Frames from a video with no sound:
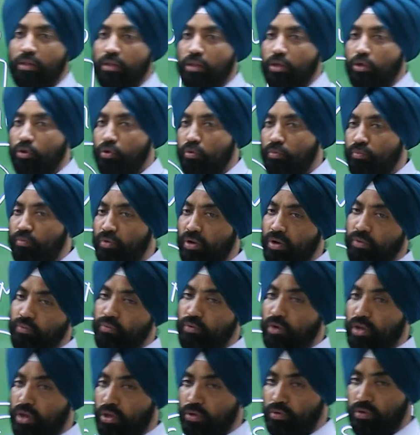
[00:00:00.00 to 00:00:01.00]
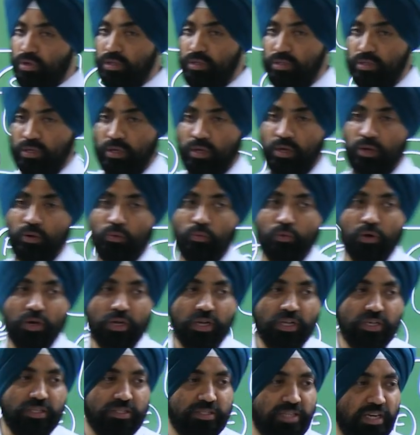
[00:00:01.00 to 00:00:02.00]
the homework for you is,
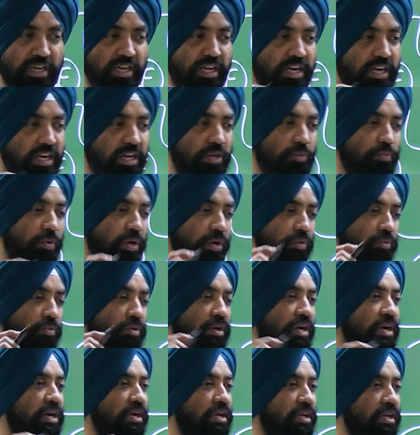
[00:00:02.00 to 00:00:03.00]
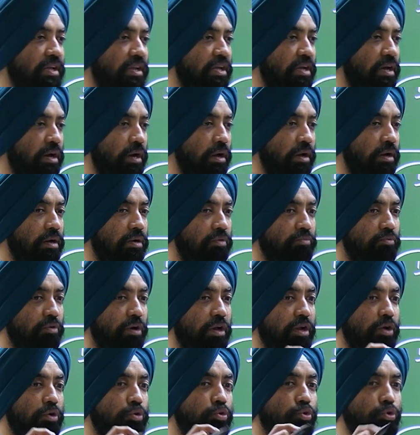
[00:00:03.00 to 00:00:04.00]
what is the heat wave criteria
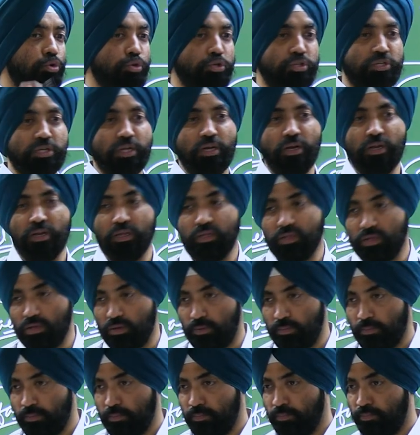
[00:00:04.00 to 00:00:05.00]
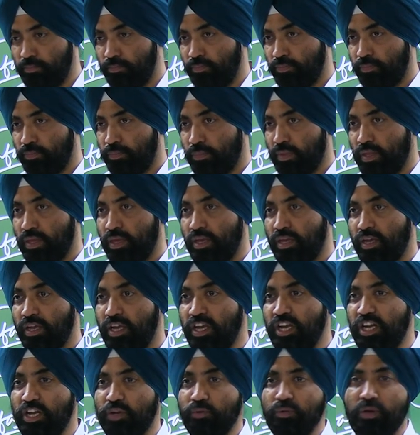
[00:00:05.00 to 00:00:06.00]
for a coastal region?
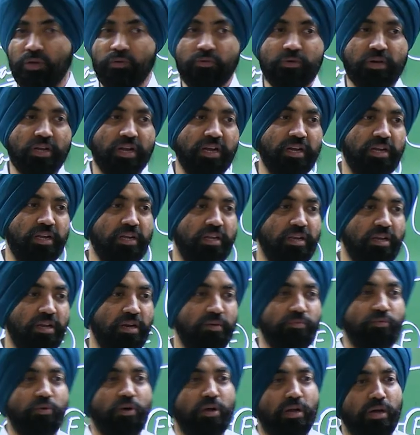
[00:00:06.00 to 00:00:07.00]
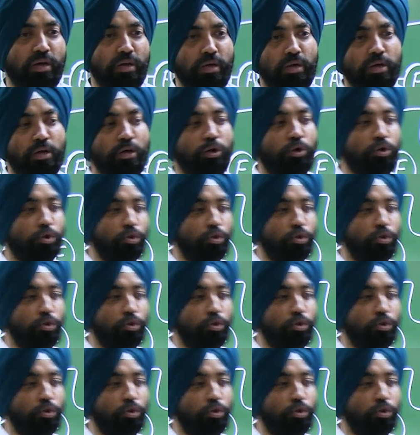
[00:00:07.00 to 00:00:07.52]
Heat wave criteria for a